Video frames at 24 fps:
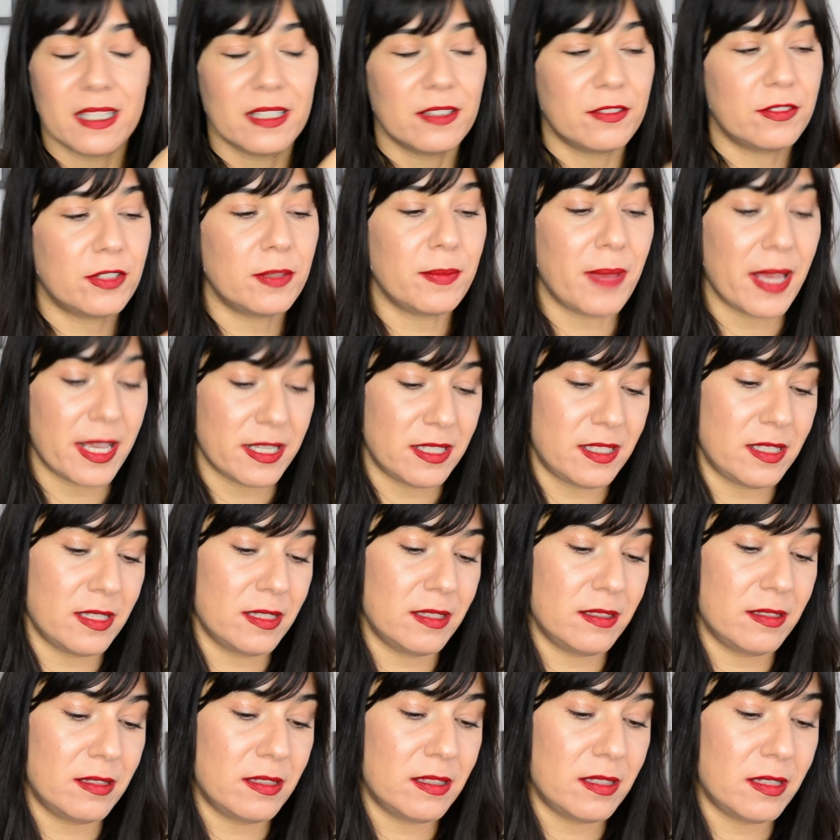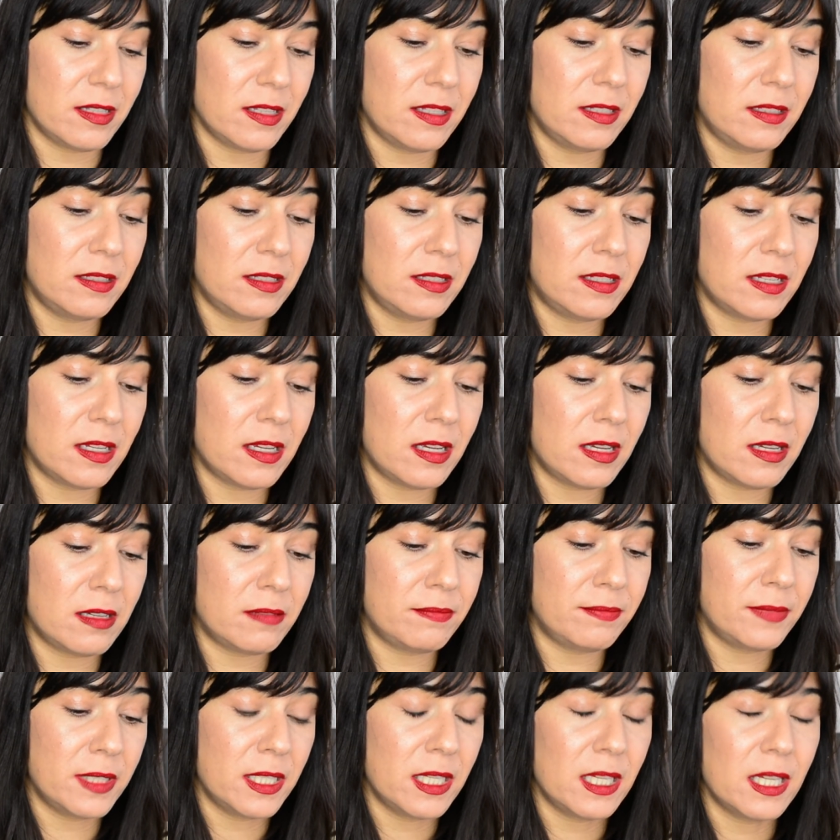from Essence and uh,
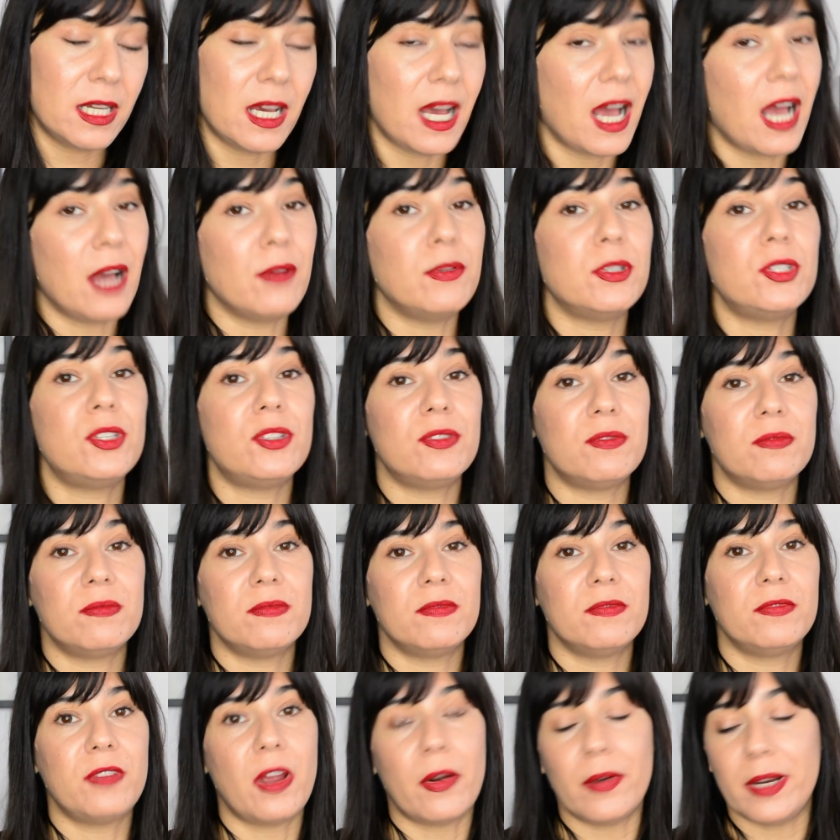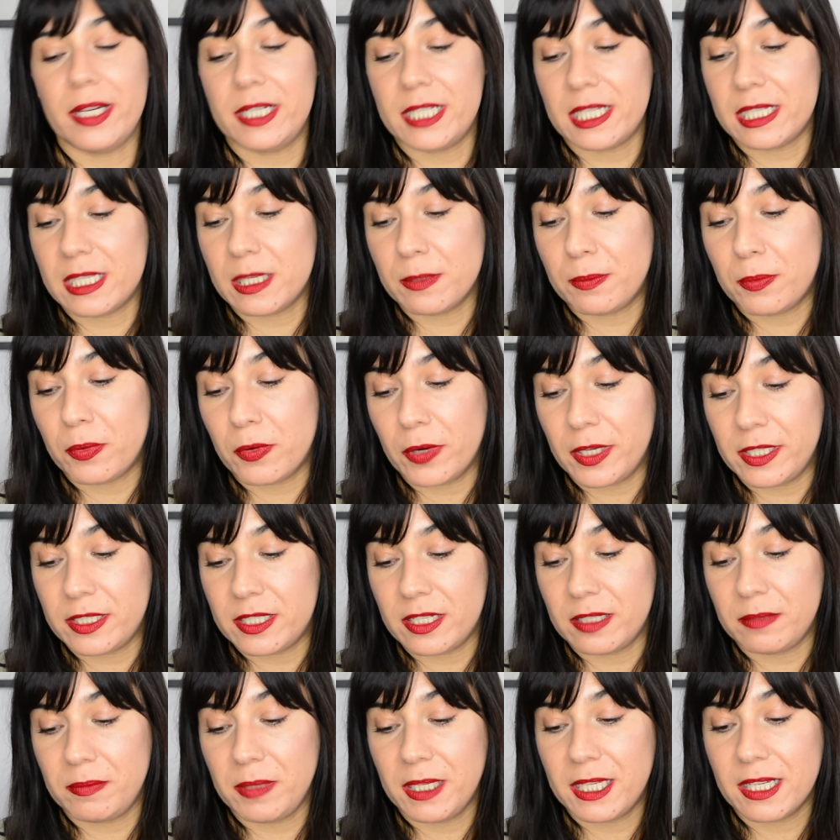I was very
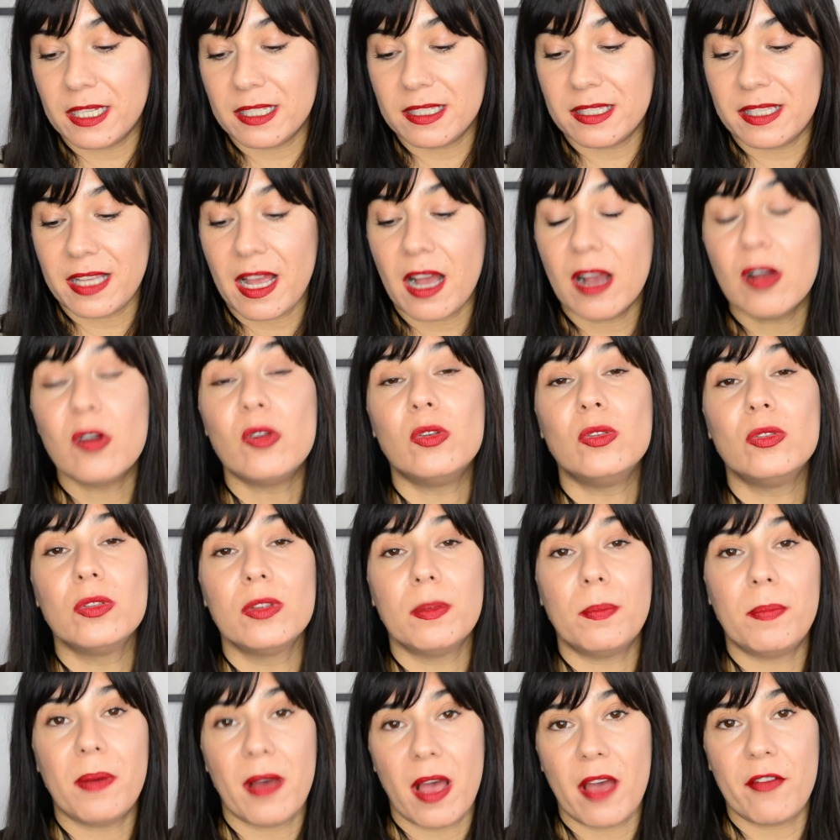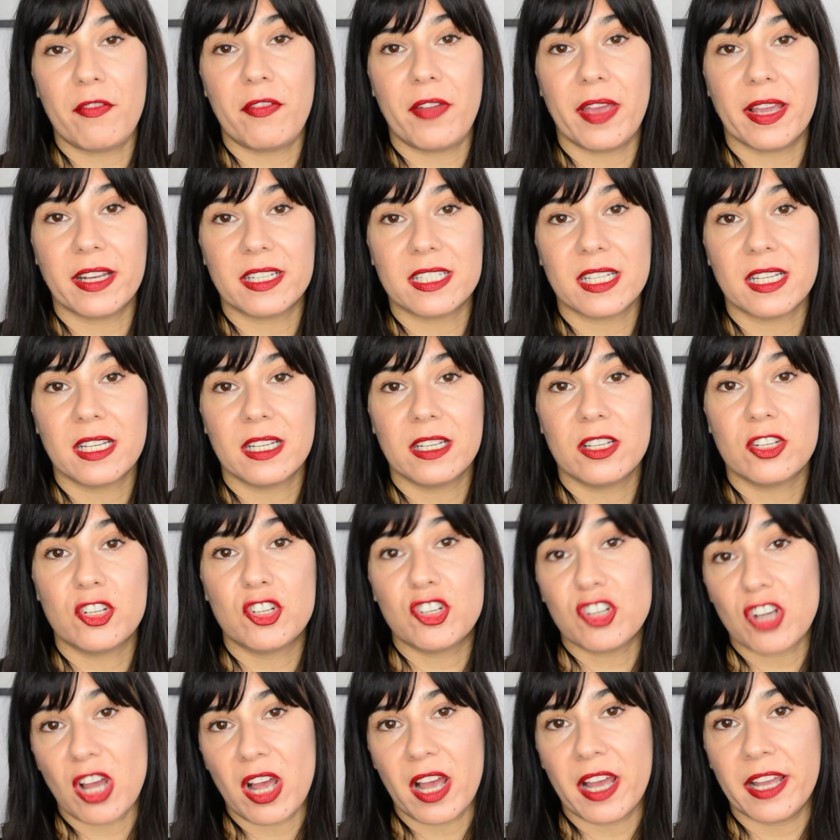disappointed because they are called the Perfect
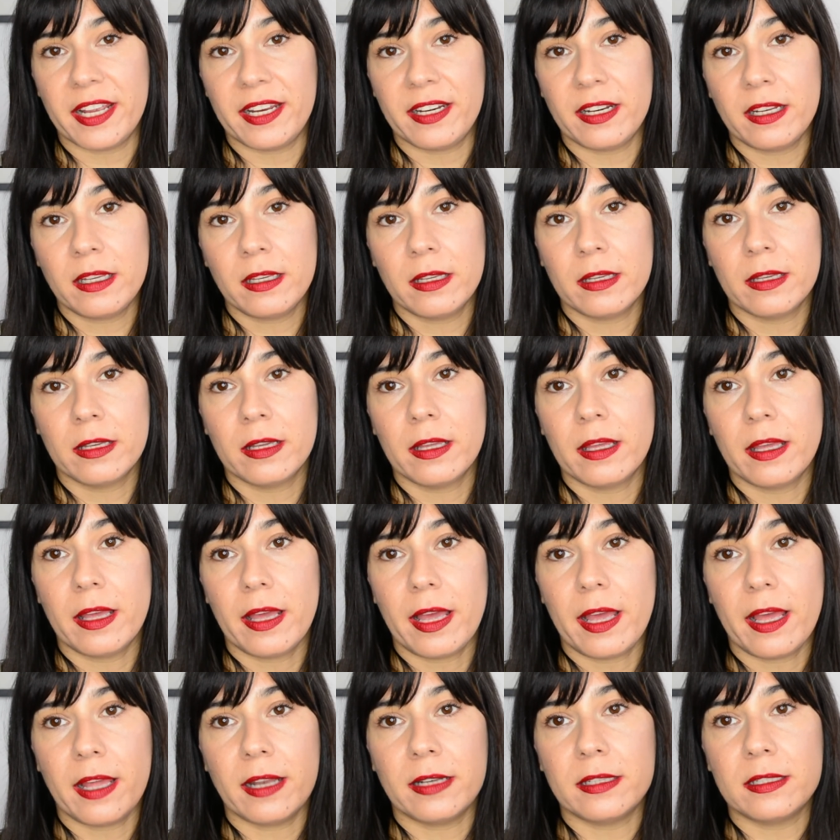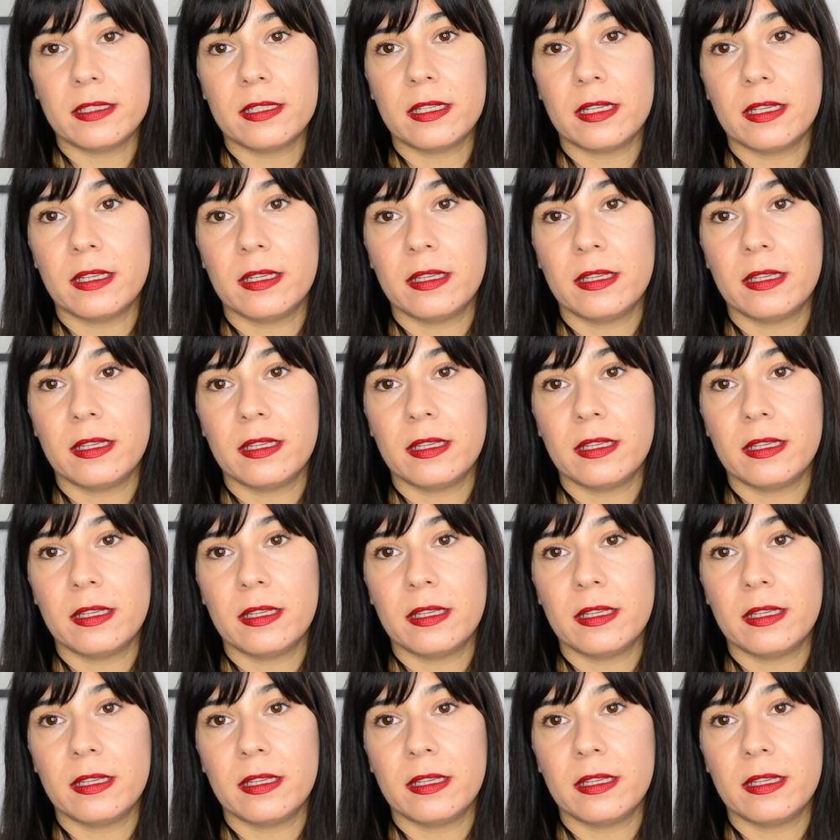Shine and...